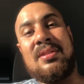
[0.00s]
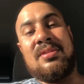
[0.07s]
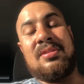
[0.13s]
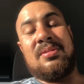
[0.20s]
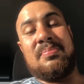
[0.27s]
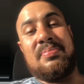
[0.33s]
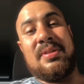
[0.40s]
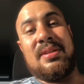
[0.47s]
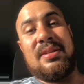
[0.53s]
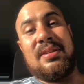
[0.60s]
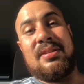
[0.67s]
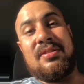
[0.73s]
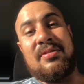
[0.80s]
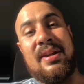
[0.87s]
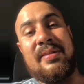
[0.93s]
to
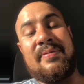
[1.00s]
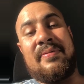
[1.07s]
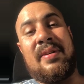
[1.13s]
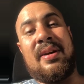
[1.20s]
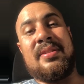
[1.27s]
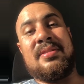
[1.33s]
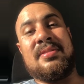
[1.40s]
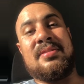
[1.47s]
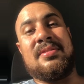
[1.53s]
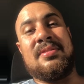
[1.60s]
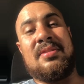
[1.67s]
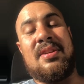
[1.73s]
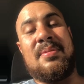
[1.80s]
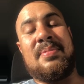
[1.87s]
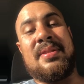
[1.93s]
be great fighters, you
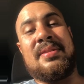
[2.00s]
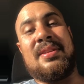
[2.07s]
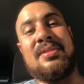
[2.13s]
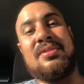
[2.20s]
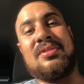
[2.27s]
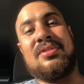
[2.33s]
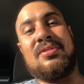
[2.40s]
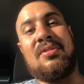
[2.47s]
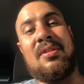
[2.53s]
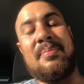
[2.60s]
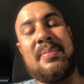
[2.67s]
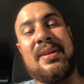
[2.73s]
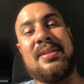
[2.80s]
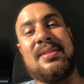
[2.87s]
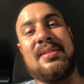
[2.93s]
know, but they're just not
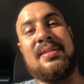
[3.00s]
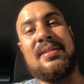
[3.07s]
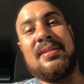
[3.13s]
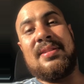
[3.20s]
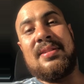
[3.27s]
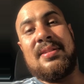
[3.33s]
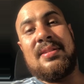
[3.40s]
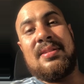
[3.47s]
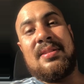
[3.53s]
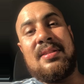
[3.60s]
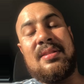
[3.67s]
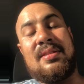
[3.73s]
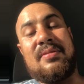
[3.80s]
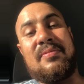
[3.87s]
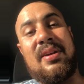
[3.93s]
making
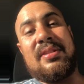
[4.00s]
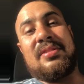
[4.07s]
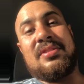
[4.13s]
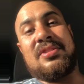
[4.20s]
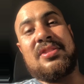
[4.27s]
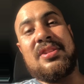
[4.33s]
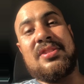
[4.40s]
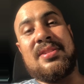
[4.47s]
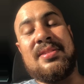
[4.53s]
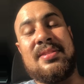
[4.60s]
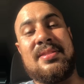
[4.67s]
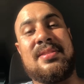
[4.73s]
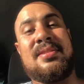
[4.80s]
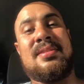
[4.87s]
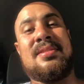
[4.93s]
the right
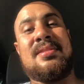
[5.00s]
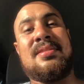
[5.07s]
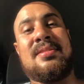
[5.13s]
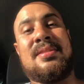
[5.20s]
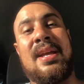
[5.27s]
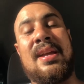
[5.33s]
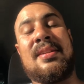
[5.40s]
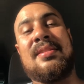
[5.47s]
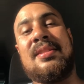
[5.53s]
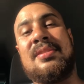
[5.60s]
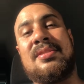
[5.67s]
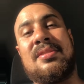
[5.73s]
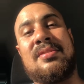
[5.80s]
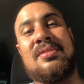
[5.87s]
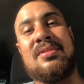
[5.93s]
decisions. Tank
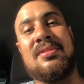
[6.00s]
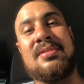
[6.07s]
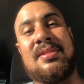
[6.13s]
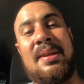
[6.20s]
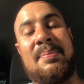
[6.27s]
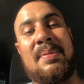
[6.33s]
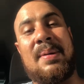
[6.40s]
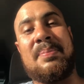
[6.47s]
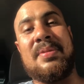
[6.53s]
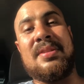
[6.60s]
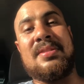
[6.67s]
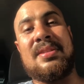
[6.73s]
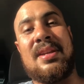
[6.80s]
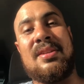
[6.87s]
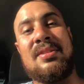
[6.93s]
needs to step up and
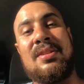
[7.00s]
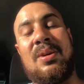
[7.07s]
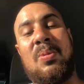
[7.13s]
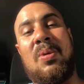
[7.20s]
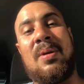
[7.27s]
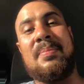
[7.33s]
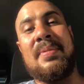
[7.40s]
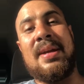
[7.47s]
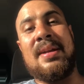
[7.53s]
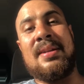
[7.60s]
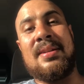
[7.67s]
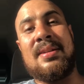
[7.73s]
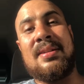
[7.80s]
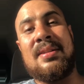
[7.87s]
say, you know what, man,